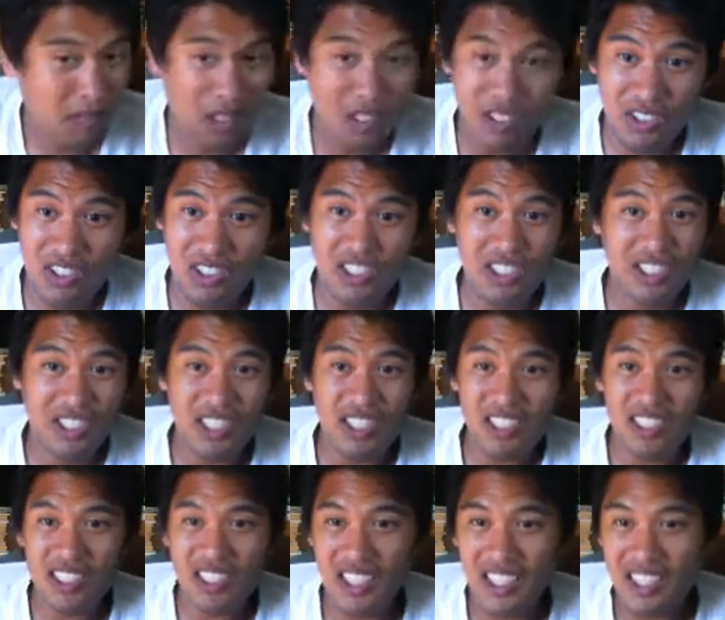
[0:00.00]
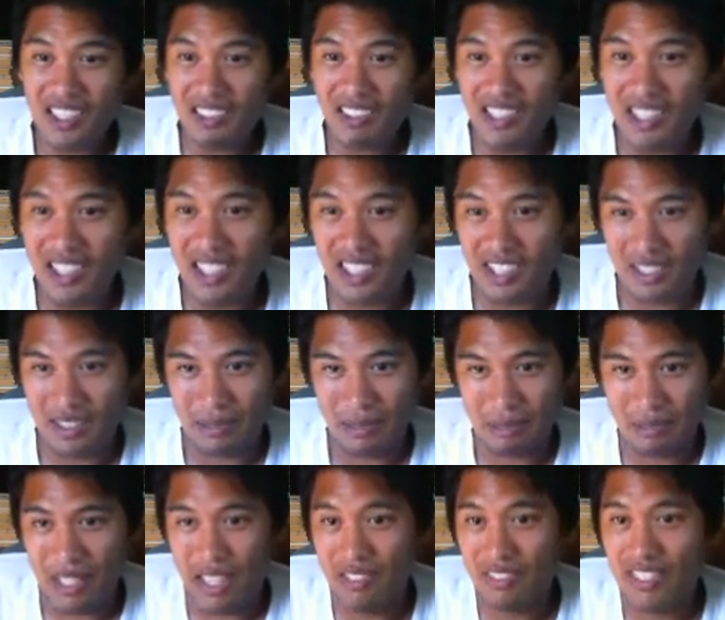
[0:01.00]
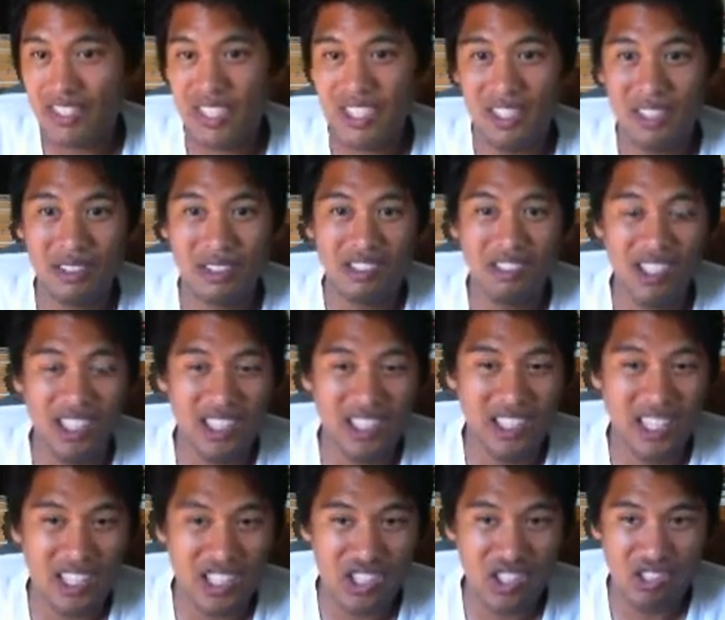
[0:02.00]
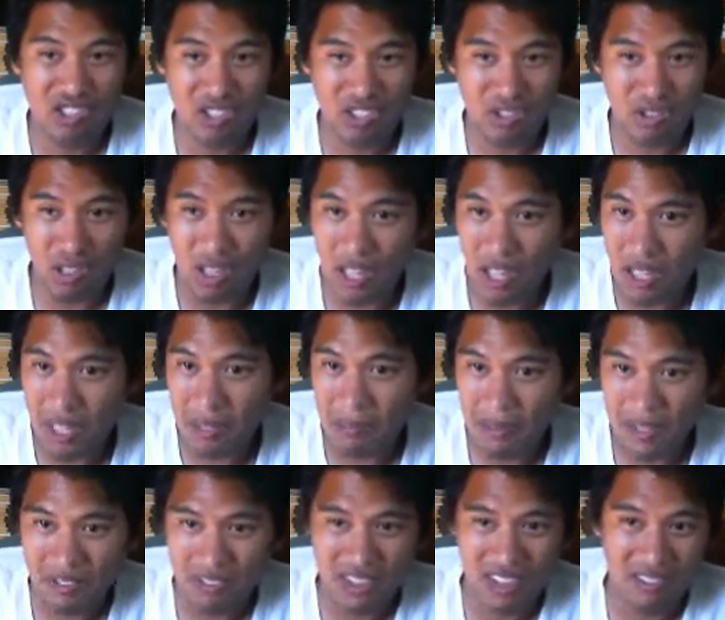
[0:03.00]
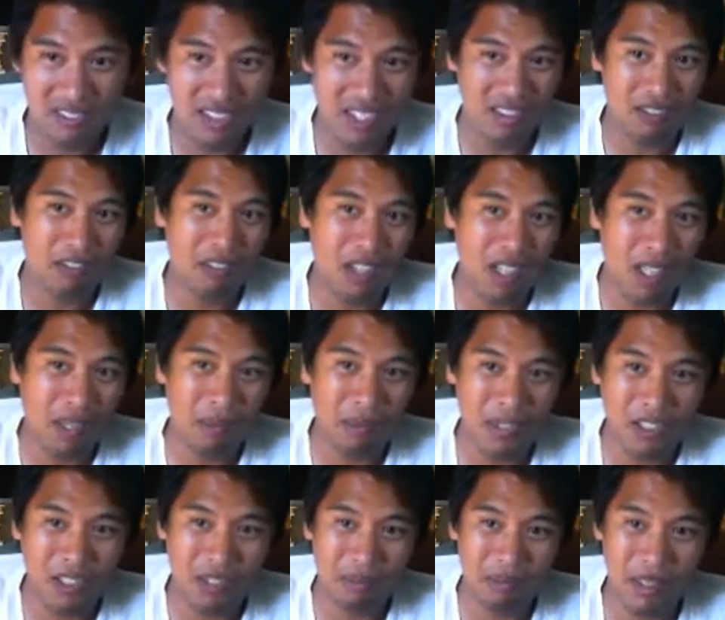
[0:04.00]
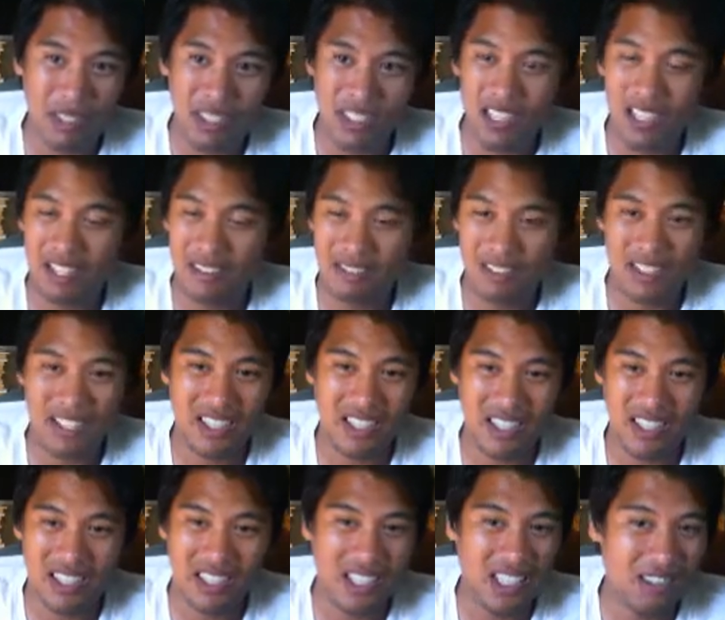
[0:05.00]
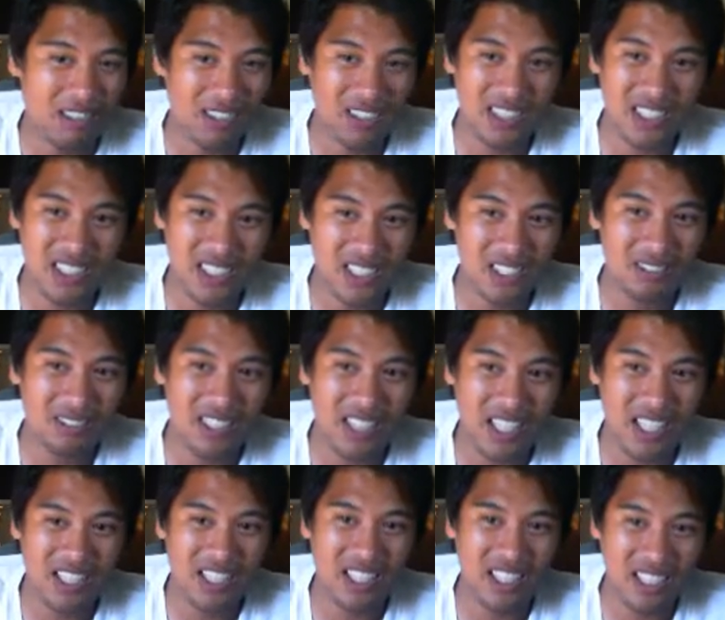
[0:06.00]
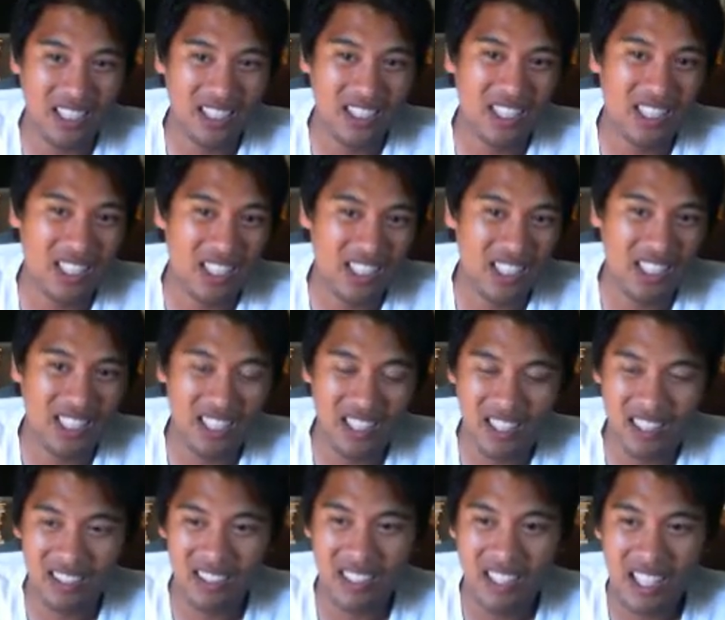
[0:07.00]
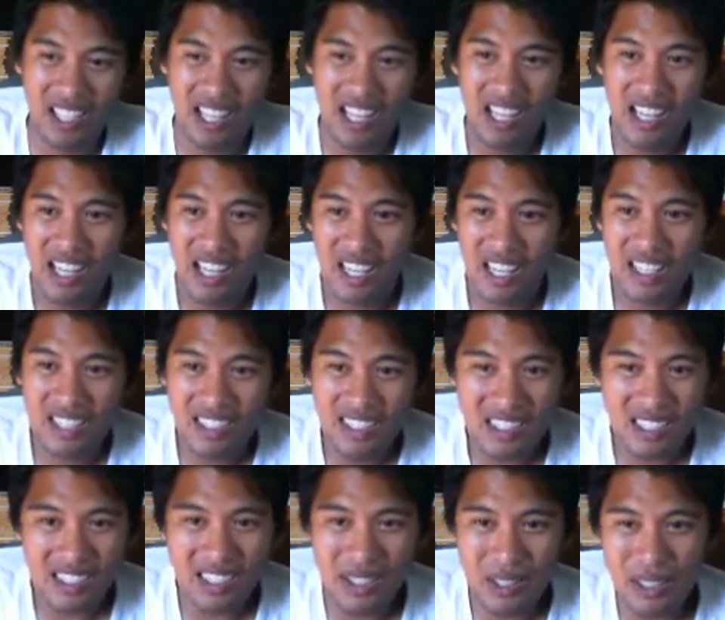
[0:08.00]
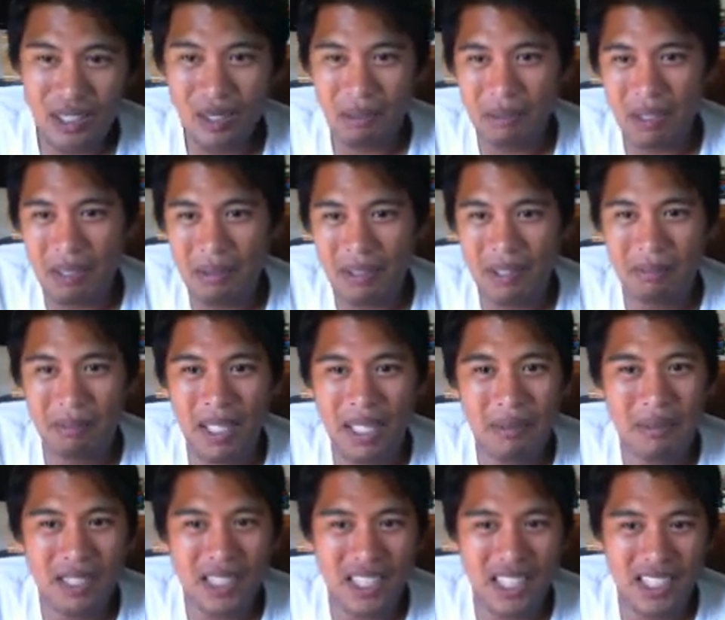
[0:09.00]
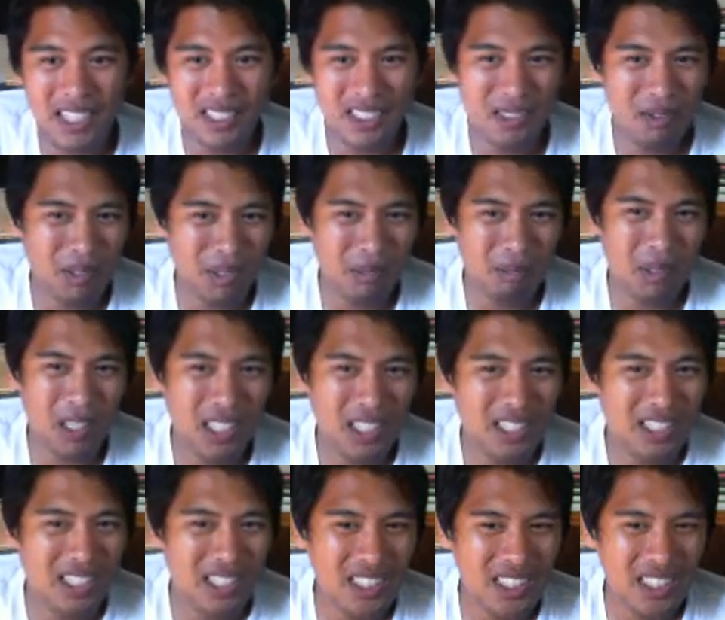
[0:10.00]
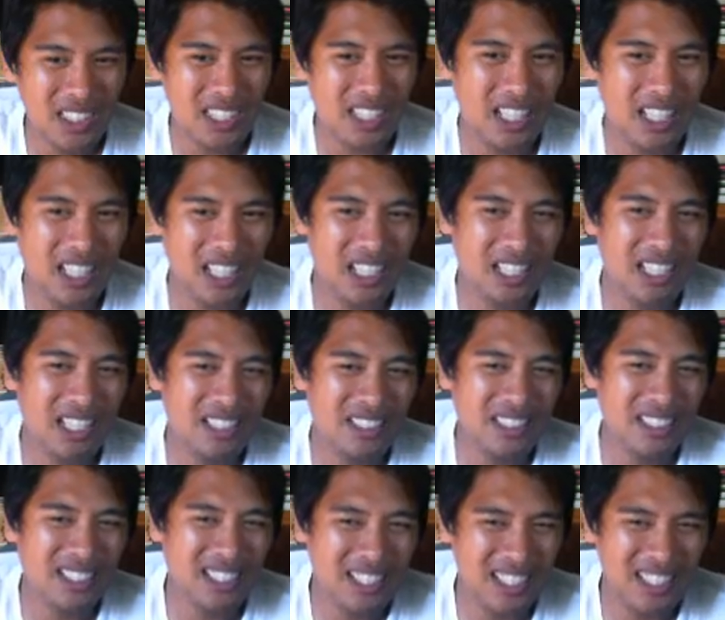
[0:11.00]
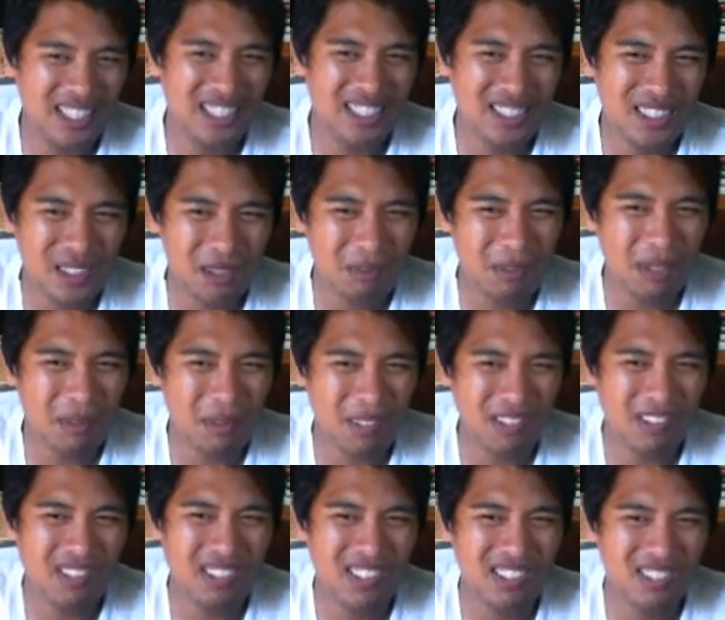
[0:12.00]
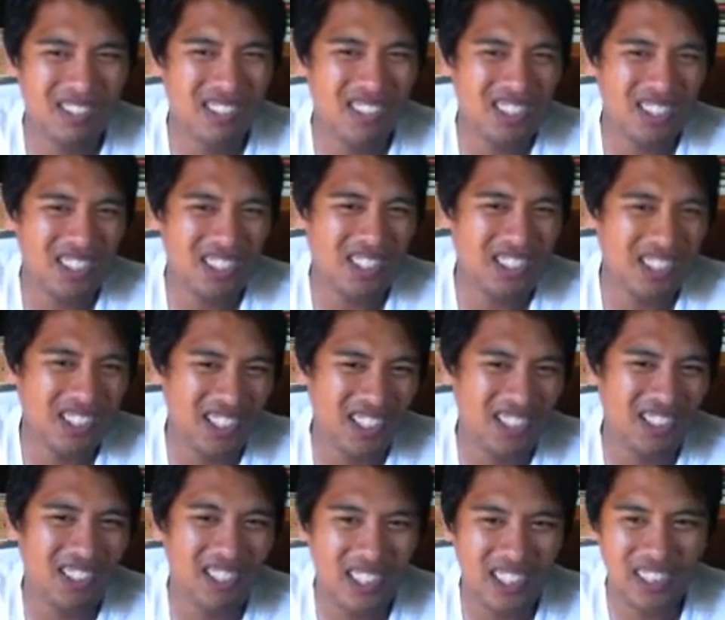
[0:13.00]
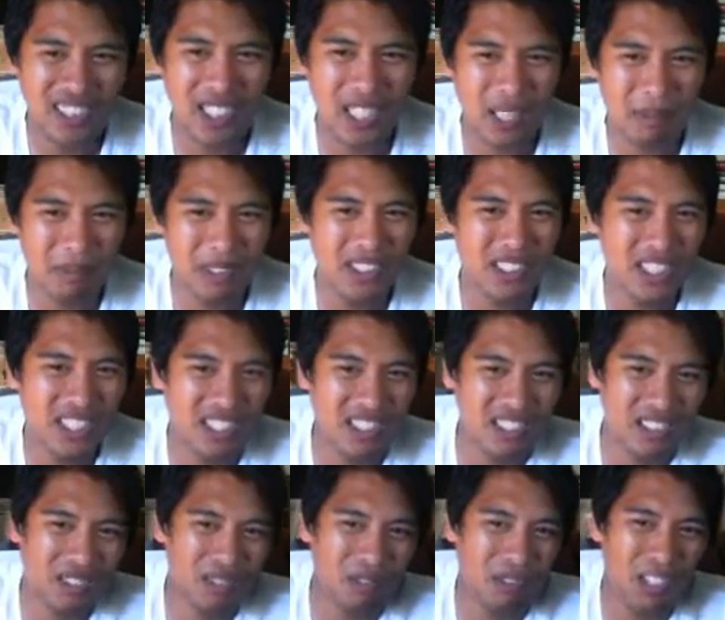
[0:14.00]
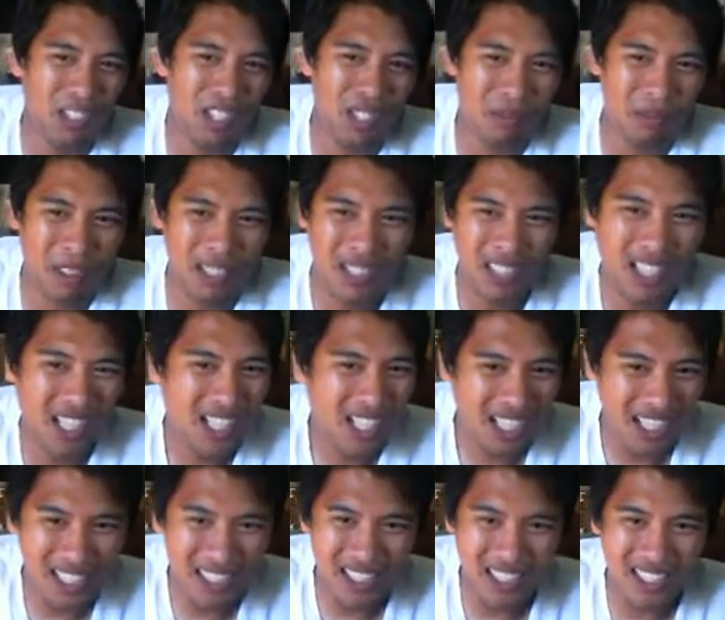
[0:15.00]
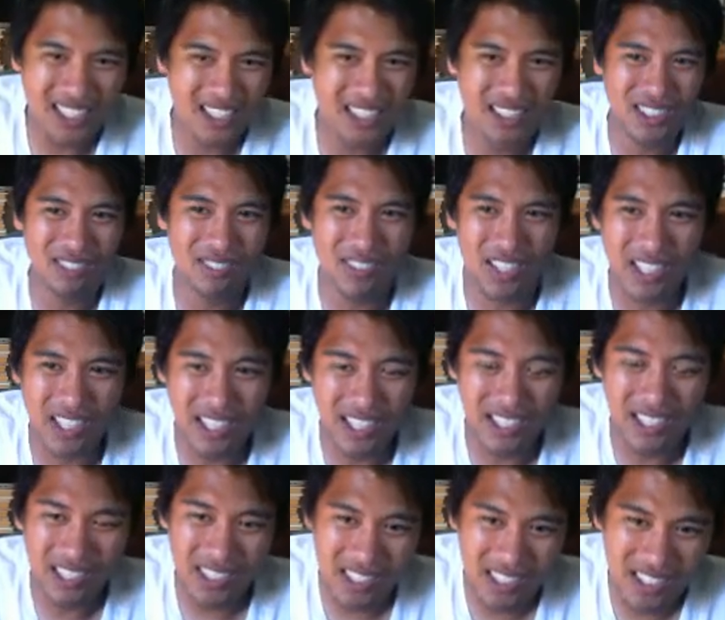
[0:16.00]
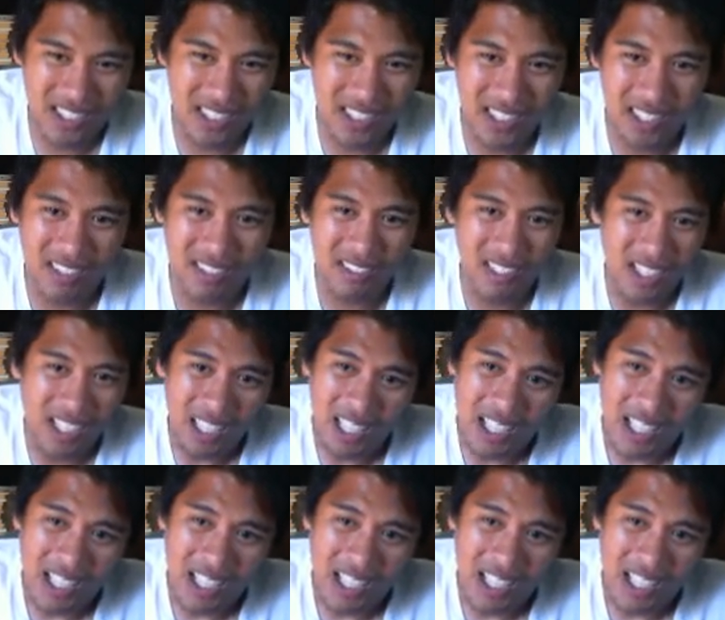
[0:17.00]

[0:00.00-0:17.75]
Who's done that to Clay Guida? I've seen Guida get dropped. I've seen him get wobbled, but I've ne I never seen him get like TKO'd. I think he could have probably maybe taken some more punches. I you know, some people were, were calling early stoppage here as well, but I thought it was fine, you know.